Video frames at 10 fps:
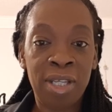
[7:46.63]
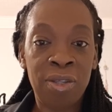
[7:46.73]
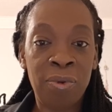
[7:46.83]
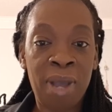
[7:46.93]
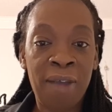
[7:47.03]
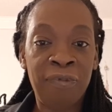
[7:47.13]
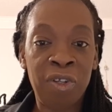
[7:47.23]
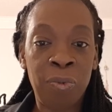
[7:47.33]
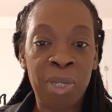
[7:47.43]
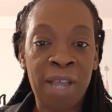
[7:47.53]
We have to
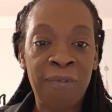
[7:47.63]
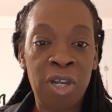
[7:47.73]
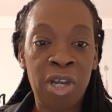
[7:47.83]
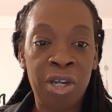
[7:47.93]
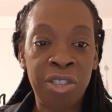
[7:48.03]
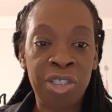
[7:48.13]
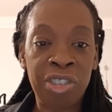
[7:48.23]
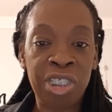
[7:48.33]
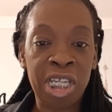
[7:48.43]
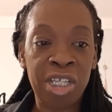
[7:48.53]
learn to
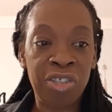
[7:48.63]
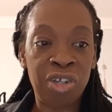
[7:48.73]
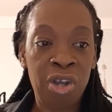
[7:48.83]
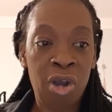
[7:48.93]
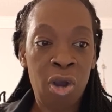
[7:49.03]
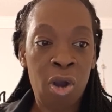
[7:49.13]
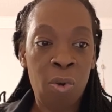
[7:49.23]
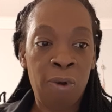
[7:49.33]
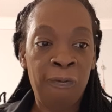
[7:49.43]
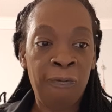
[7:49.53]
change
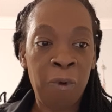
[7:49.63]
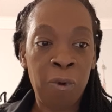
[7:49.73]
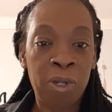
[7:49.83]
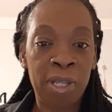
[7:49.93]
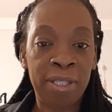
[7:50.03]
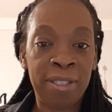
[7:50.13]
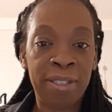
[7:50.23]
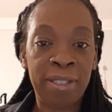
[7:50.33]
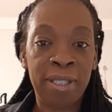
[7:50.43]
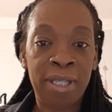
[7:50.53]
our
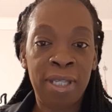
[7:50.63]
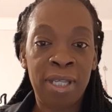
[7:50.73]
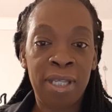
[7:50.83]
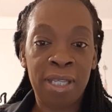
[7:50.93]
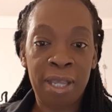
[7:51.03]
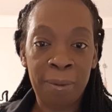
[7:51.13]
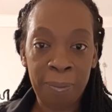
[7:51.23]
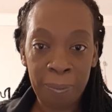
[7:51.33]
focus. Yeah?